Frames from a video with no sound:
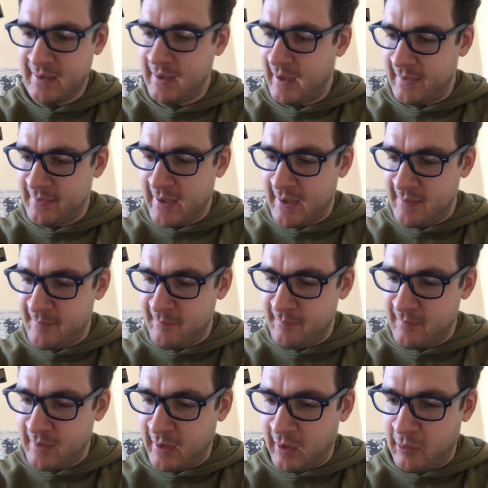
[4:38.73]
And then
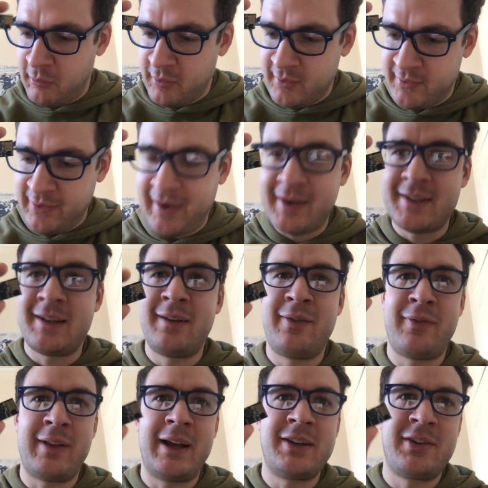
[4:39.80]
in order to actually
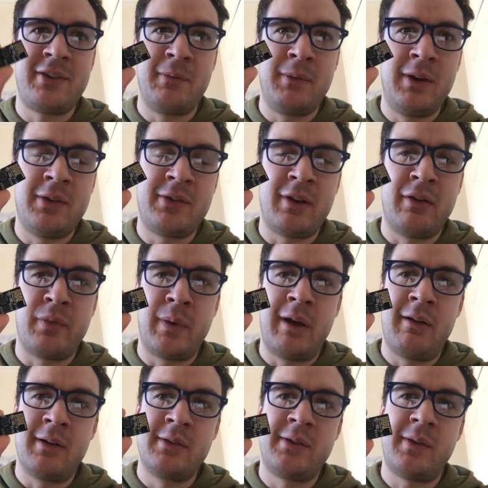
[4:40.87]
flash some new
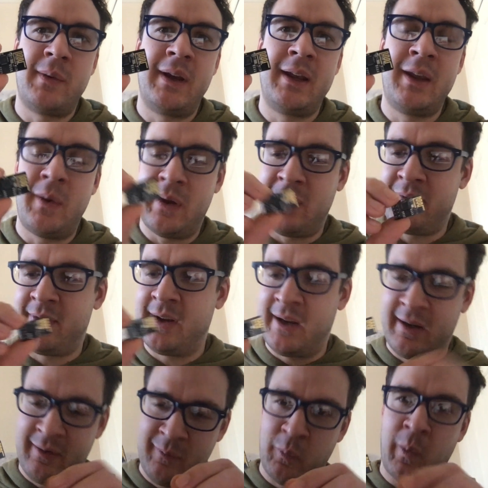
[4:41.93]
software onto it, you have to
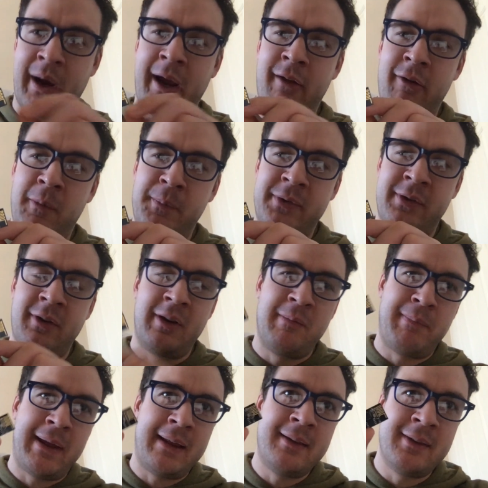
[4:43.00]
wire up
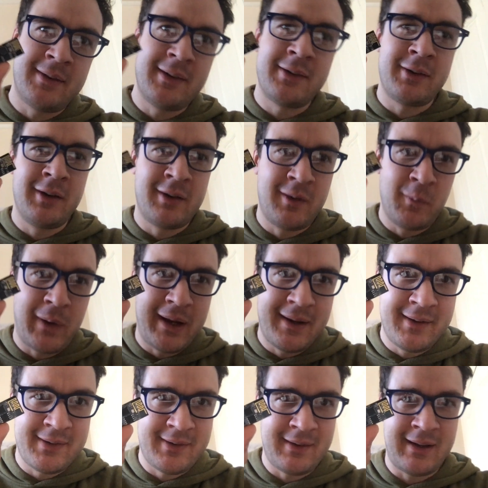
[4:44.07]
certain pins in certain
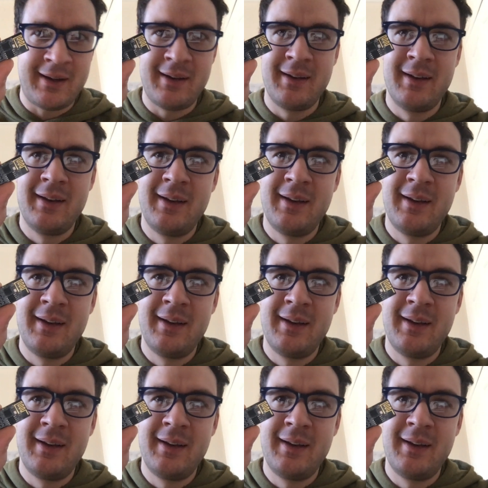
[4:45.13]
ways, like